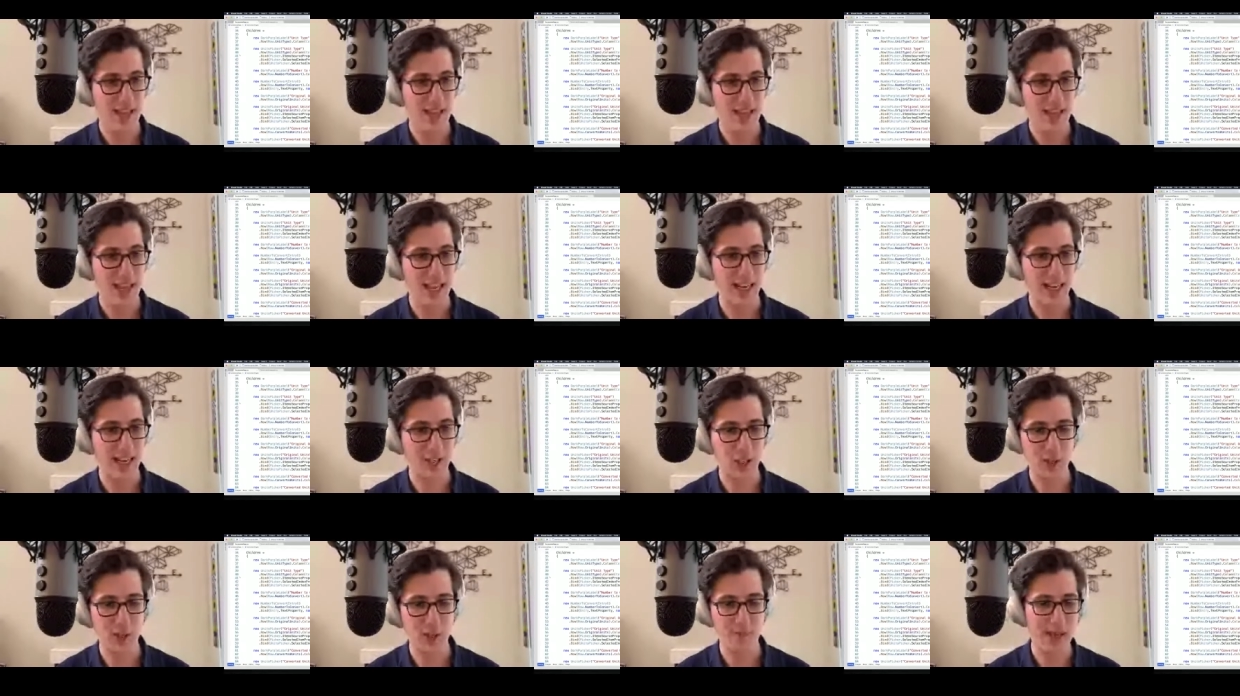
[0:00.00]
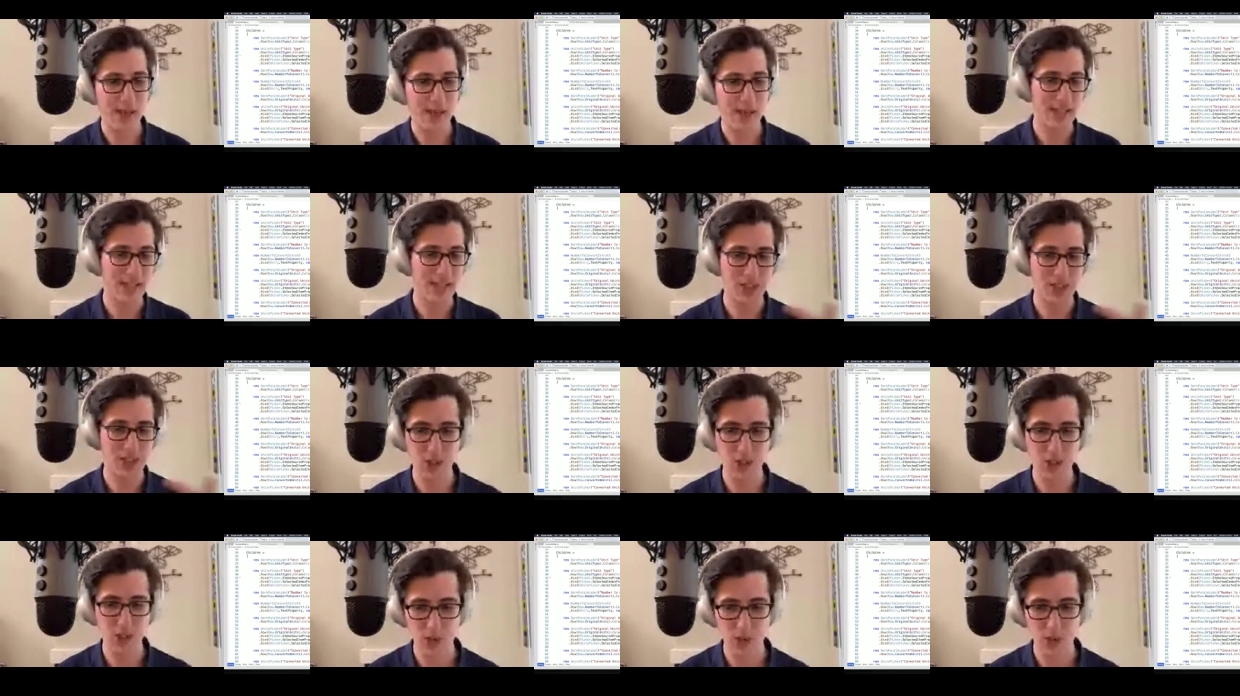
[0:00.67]
I jump back
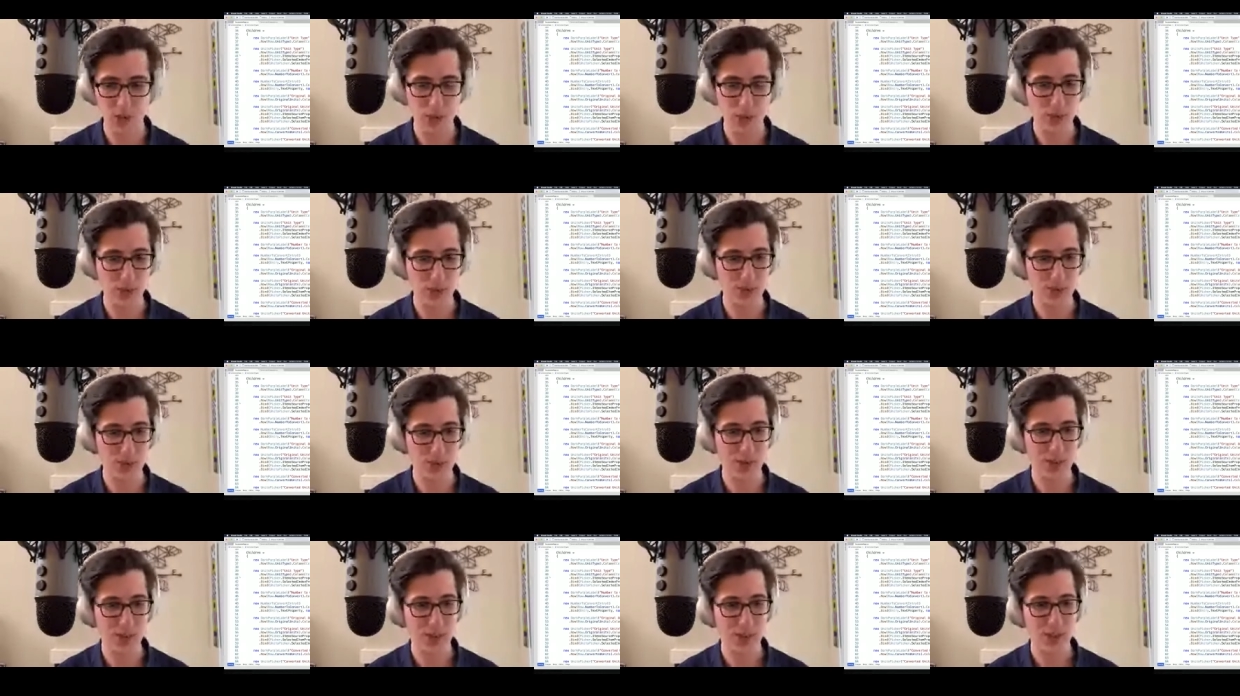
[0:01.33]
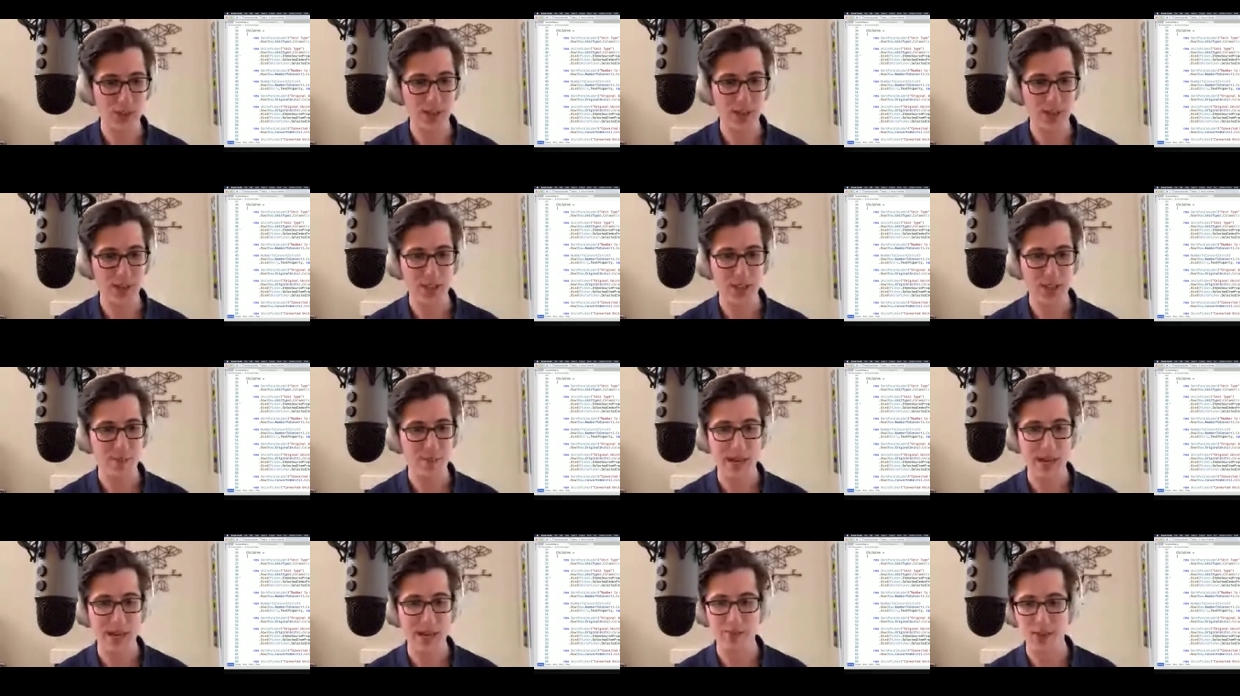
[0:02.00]
to
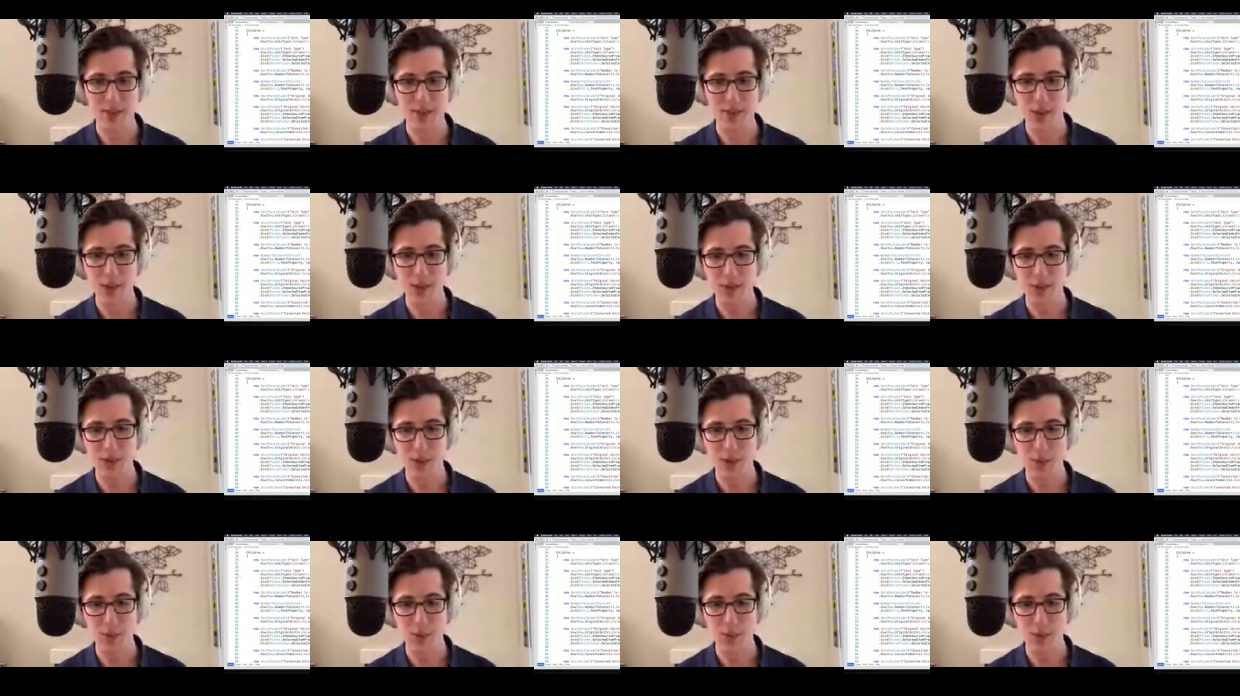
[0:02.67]
my view.